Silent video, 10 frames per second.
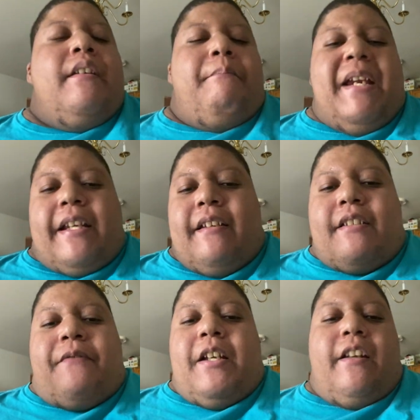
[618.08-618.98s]
making
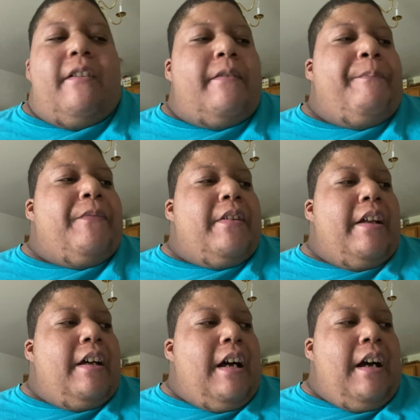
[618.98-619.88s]
this video.
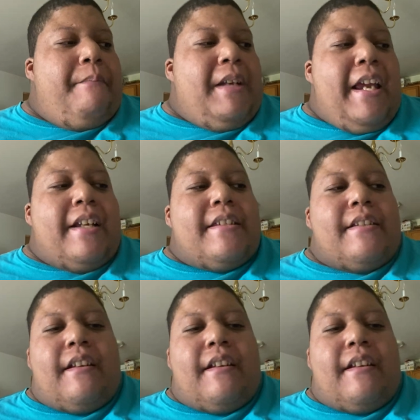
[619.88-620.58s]
Up next is